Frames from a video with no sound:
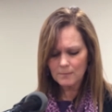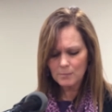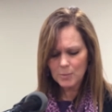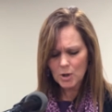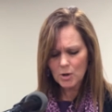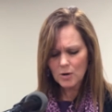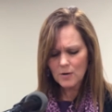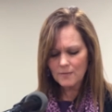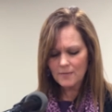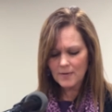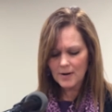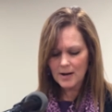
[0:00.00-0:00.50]

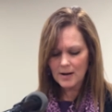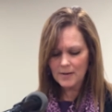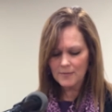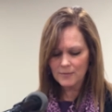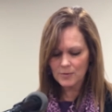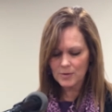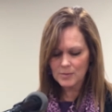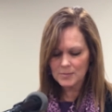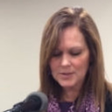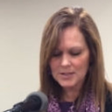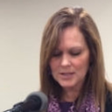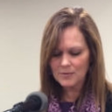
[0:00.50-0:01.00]
purify
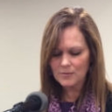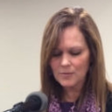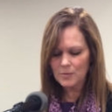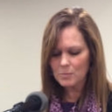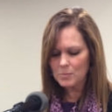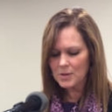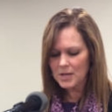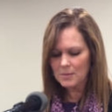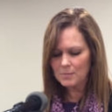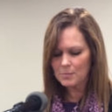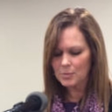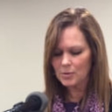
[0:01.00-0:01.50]
for himself a
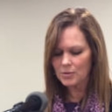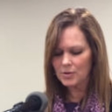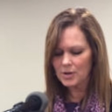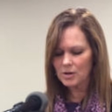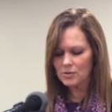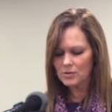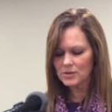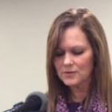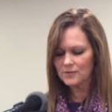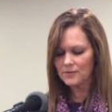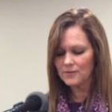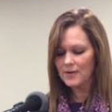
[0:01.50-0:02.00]
people
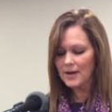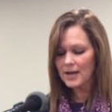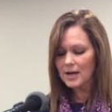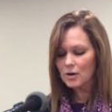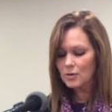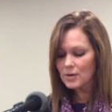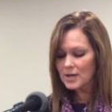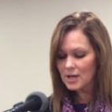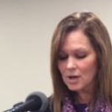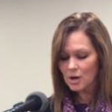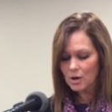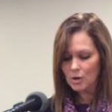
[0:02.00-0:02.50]
that are his
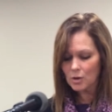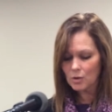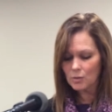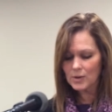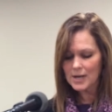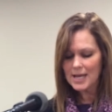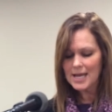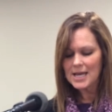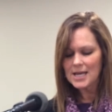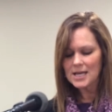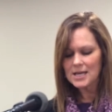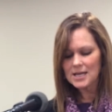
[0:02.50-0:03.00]
very
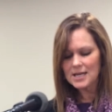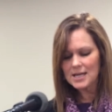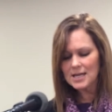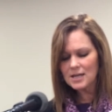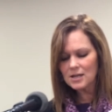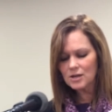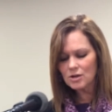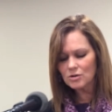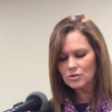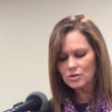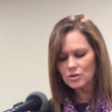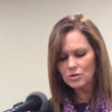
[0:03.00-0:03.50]
own,
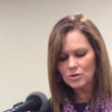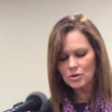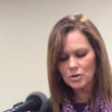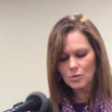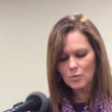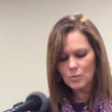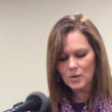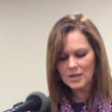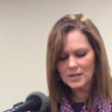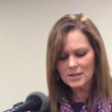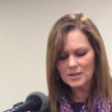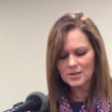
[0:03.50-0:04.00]
eager to
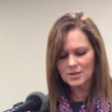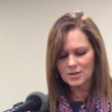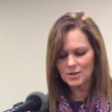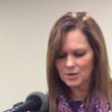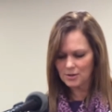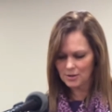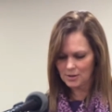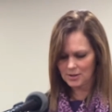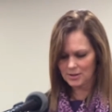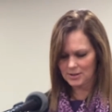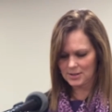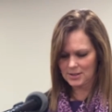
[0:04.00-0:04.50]
do what is
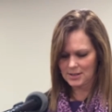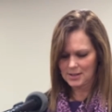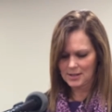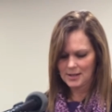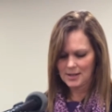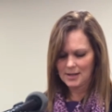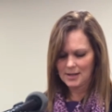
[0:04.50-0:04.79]
good.